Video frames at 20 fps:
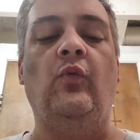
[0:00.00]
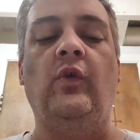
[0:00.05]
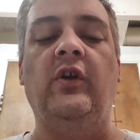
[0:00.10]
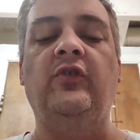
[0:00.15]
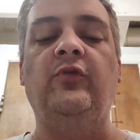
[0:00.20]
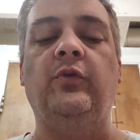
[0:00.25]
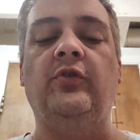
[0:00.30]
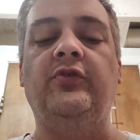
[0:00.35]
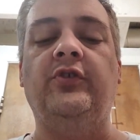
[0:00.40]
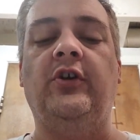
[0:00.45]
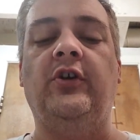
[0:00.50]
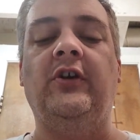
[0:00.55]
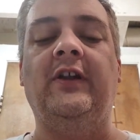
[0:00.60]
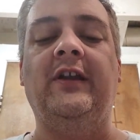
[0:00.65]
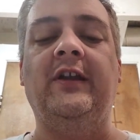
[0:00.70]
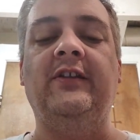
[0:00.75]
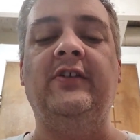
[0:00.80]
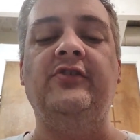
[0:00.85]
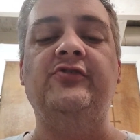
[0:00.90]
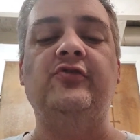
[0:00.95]
which will
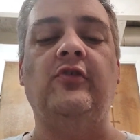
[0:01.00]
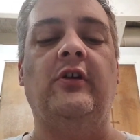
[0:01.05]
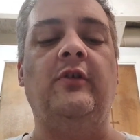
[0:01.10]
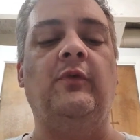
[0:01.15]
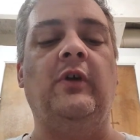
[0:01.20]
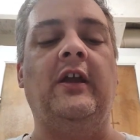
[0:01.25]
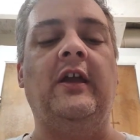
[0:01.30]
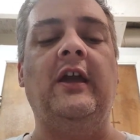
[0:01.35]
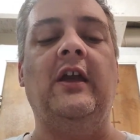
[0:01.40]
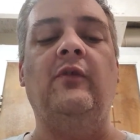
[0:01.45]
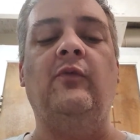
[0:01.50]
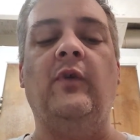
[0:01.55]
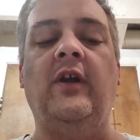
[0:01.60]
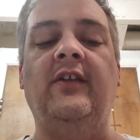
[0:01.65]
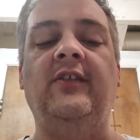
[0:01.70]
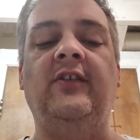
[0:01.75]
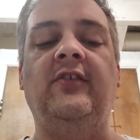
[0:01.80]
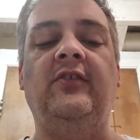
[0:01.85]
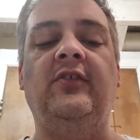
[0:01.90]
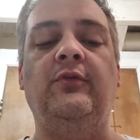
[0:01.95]
turn into joy when God
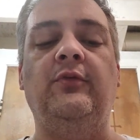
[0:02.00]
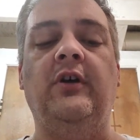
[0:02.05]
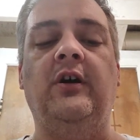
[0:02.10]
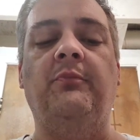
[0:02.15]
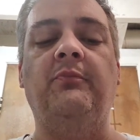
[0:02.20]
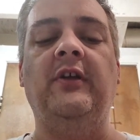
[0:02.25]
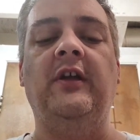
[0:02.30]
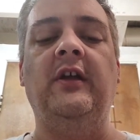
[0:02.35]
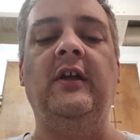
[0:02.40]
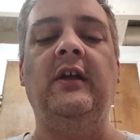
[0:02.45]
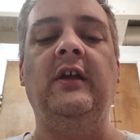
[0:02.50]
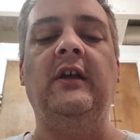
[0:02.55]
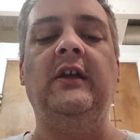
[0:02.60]
raises you up,